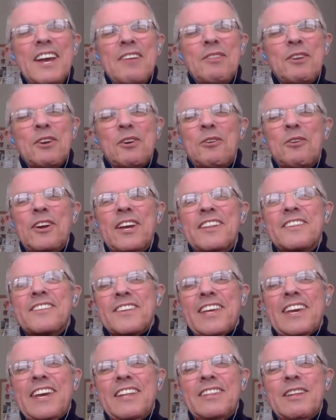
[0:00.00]
the green
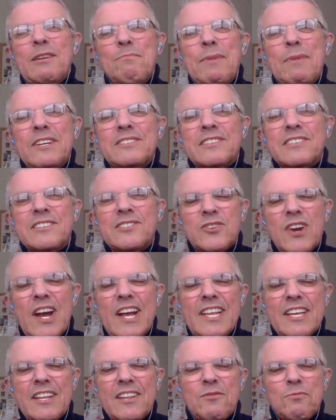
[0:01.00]
skin that most
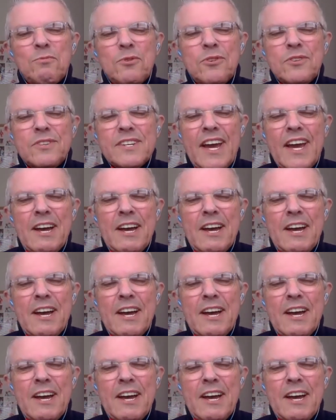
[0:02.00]
Australians would